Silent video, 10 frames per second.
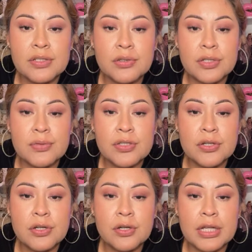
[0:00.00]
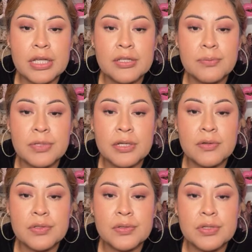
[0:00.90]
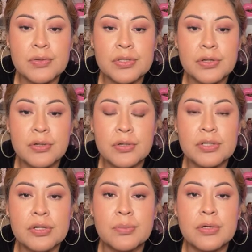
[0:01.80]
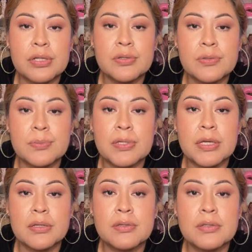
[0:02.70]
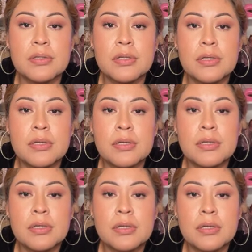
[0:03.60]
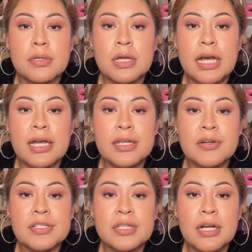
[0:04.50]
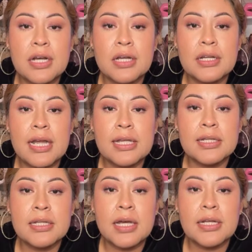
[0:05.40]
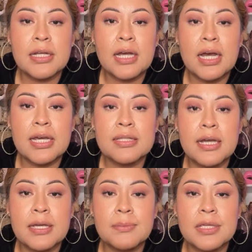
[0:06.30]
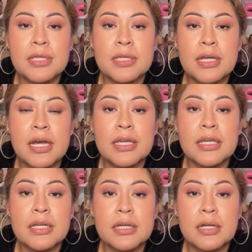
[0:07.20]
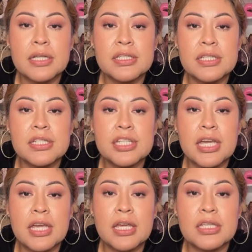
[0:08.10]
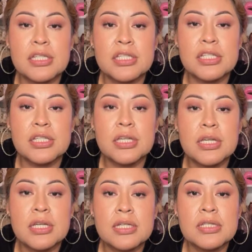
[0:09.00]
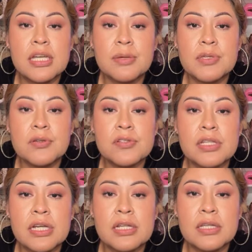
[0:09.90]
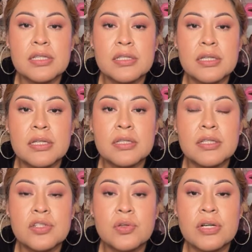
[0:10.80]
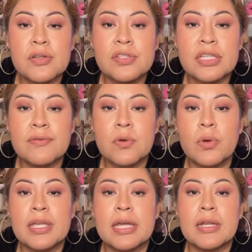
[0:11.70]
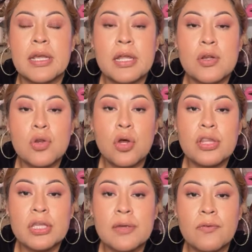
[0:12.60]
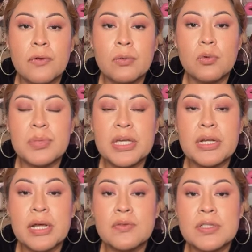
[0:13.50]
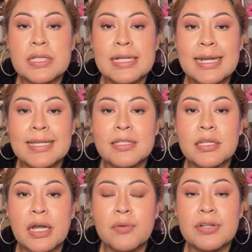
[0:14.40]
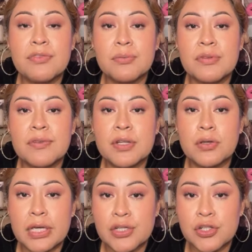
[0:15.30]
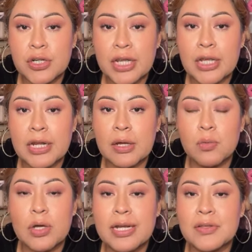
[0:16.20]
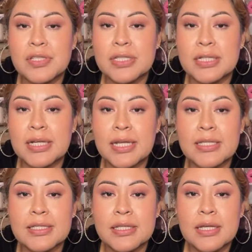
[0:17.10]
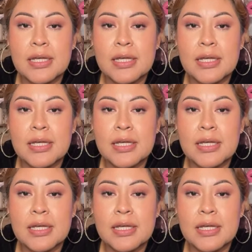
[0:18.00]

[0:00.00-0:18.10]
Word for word: Yuli, return her and get something else. Use the return code and drop her a USPS. Hi Ingrid Scott, hi Liliana, hi Timmy, hi uh, CJ, CG, Timmy Gonzalez. Did you announce the giveaway yet? No, the giveaway will be announced tonight. I already filmed the video yesterday and I will announce it tonight.